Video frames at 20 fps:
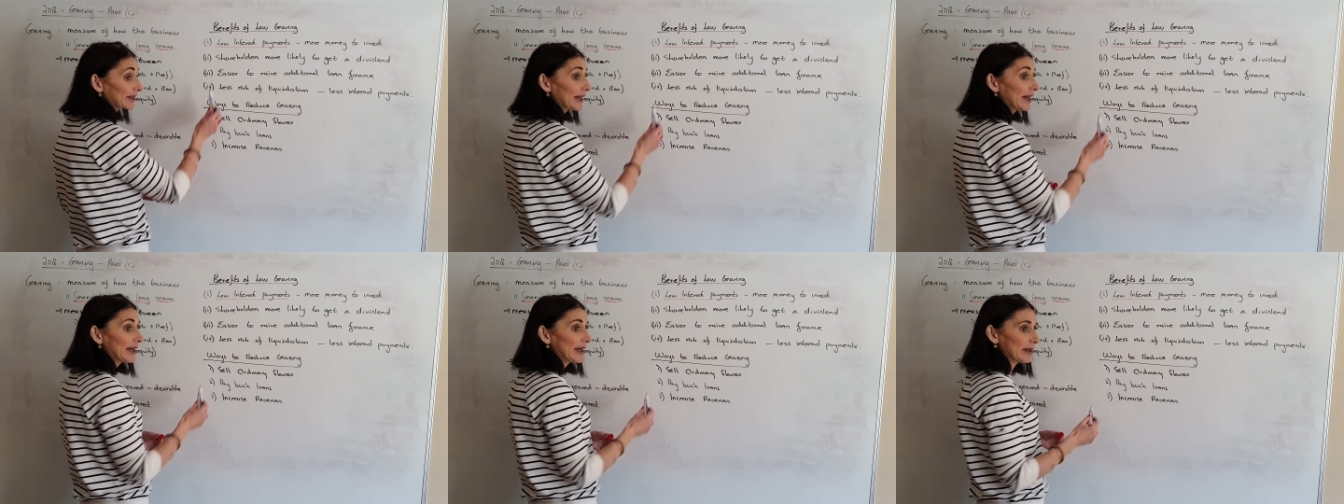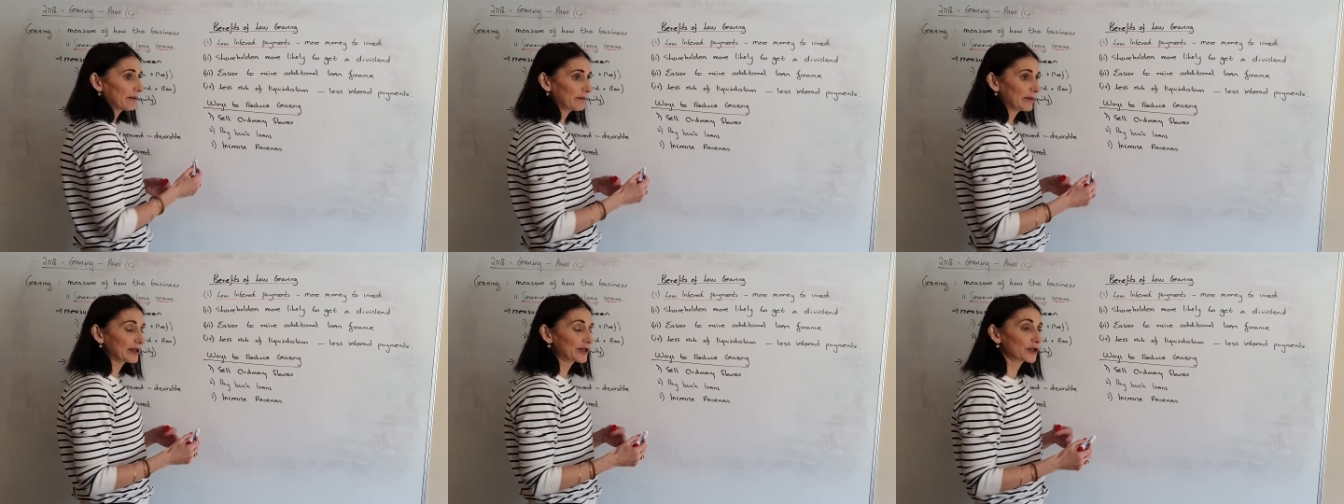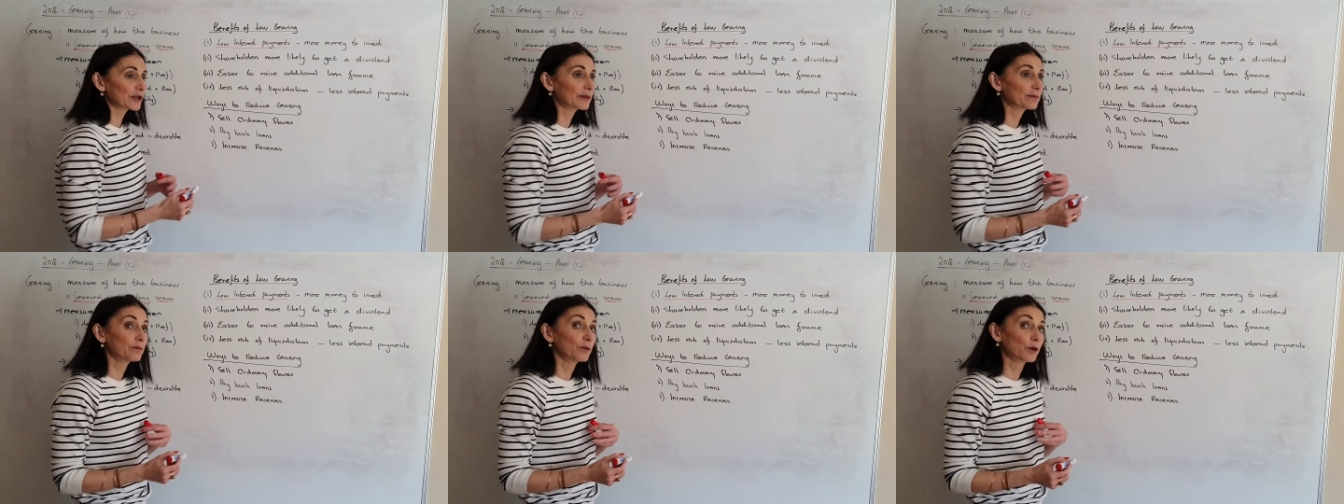it means
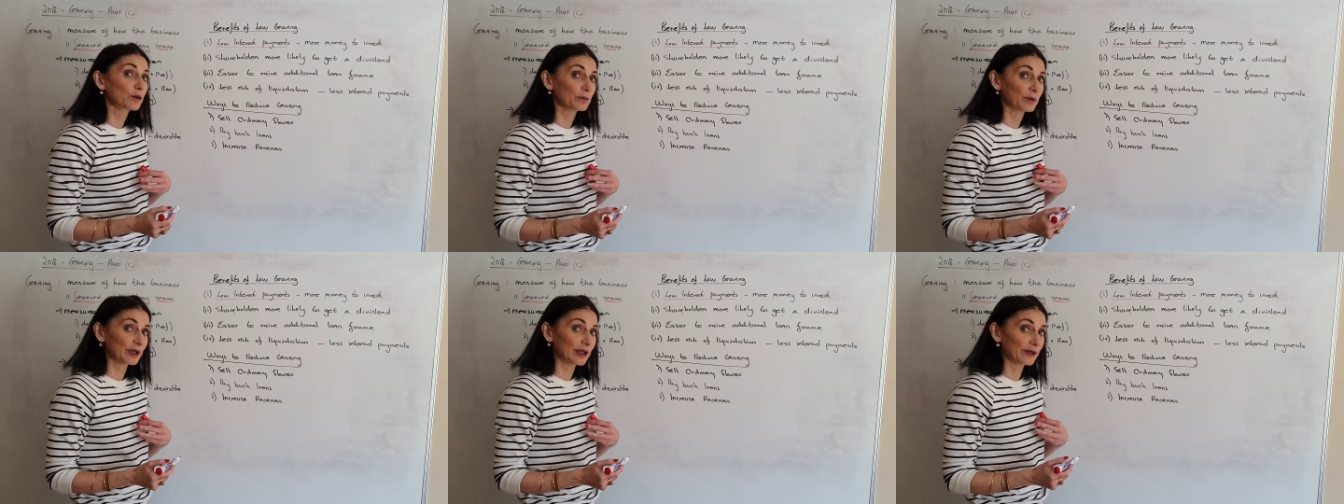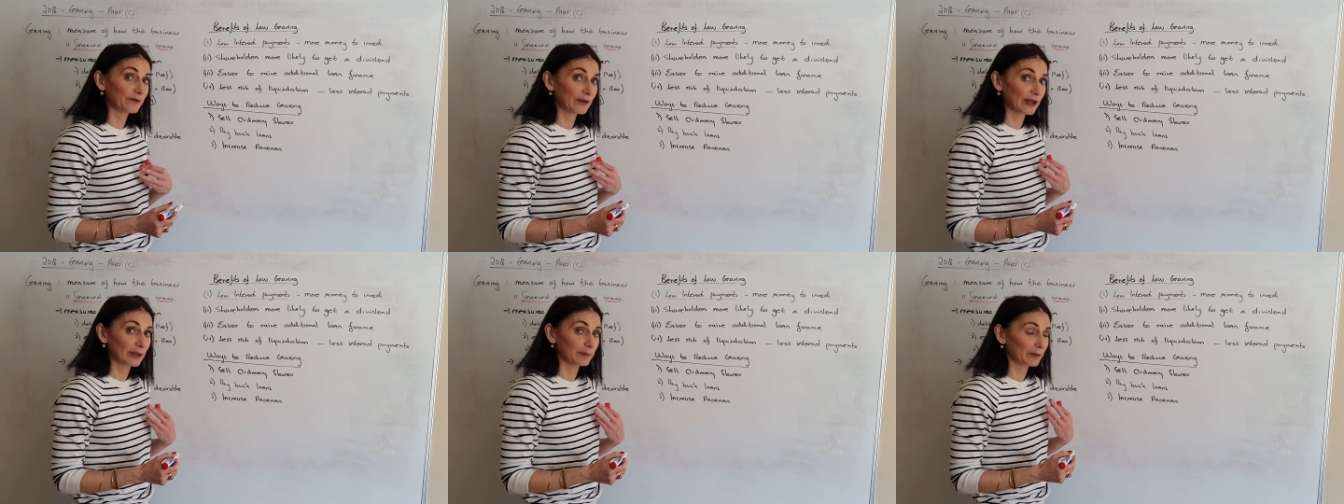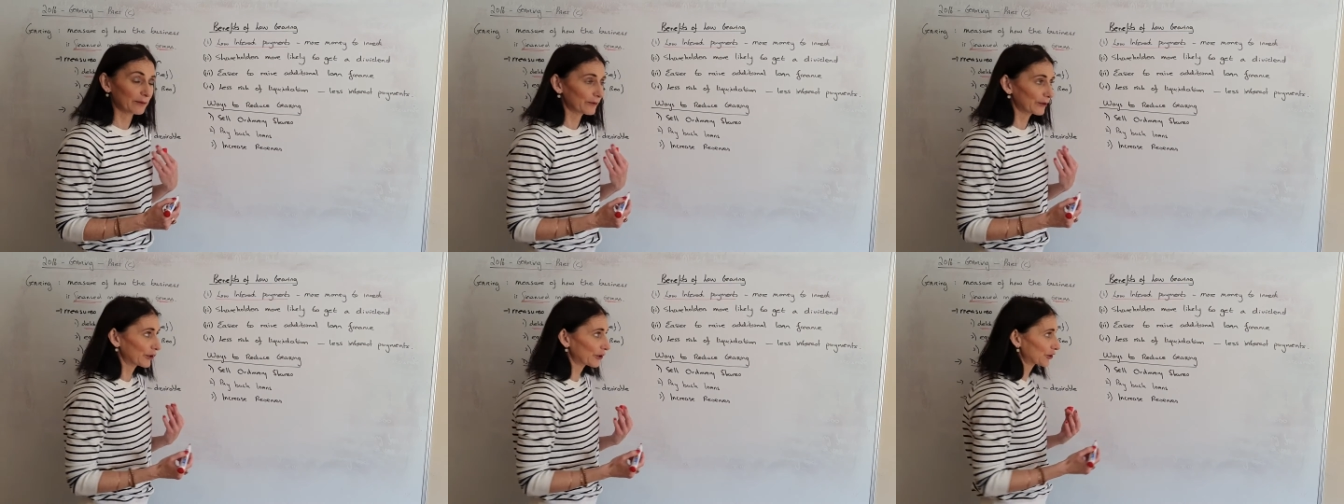there's more money
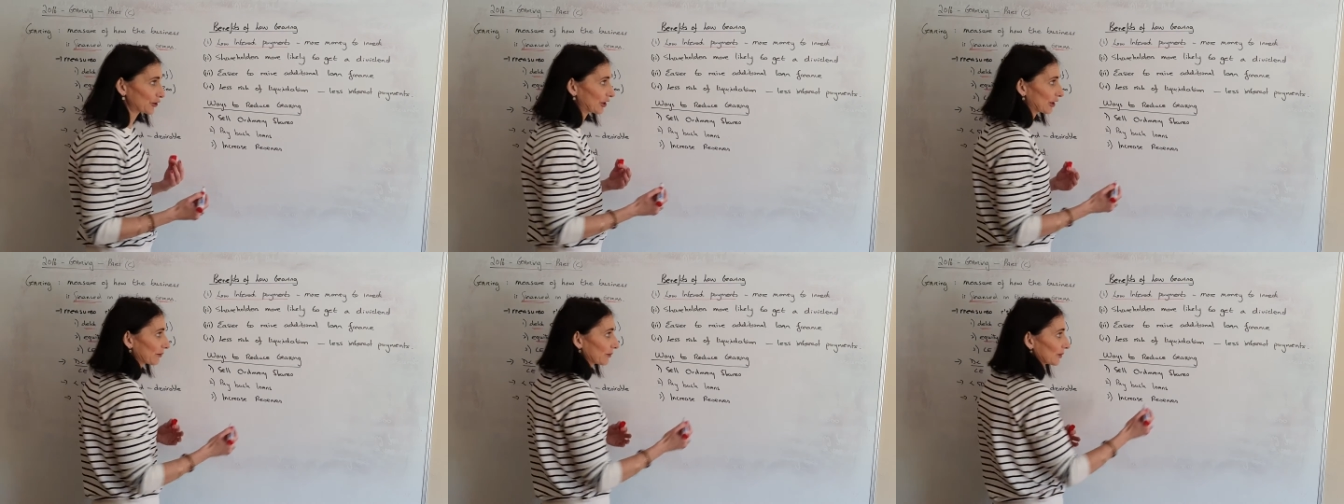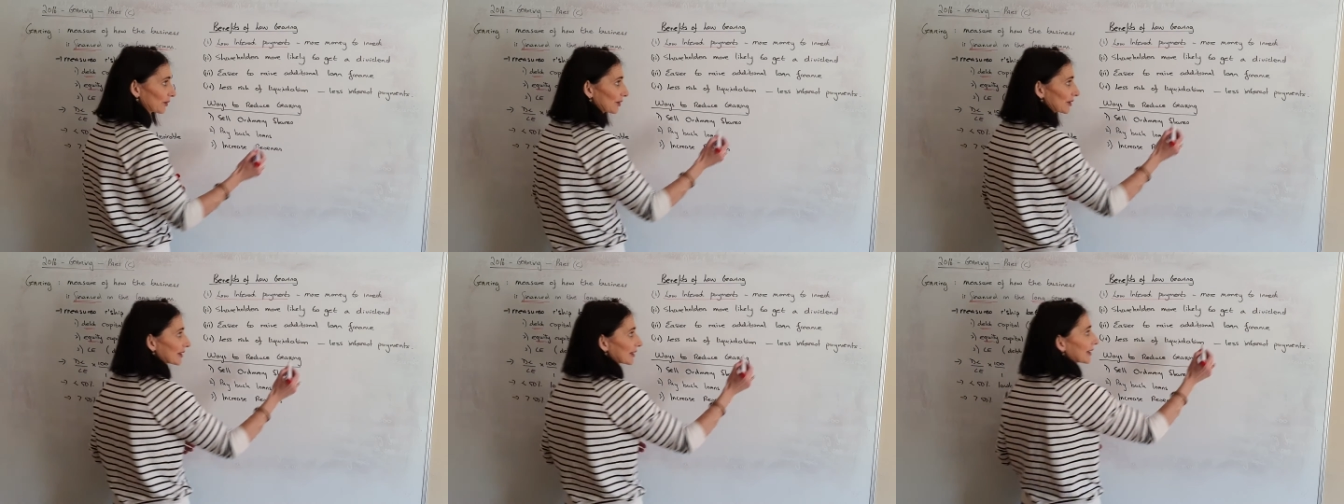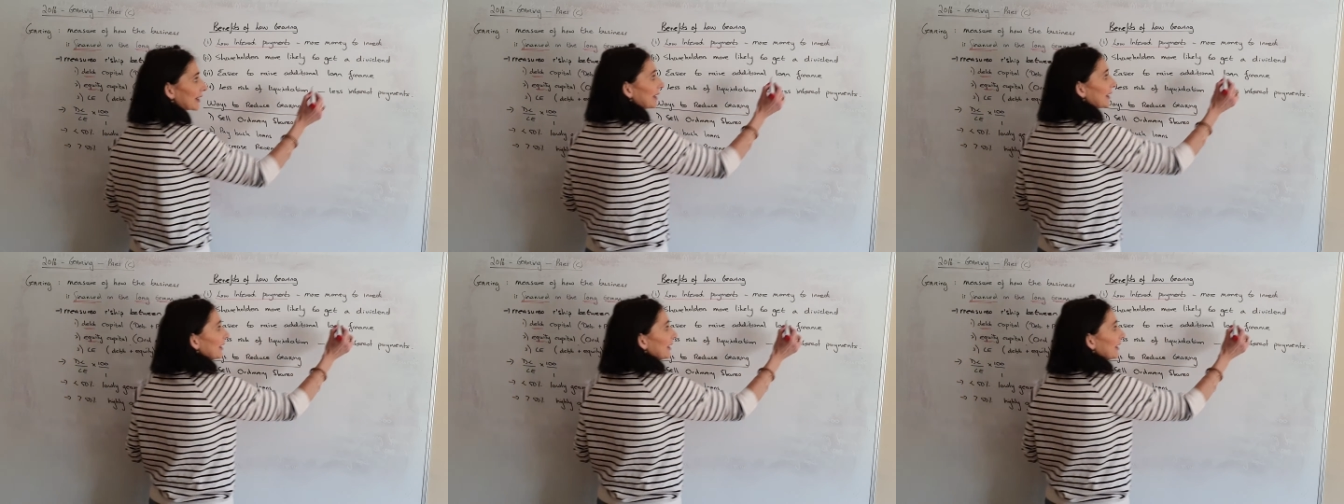available for your shareholders.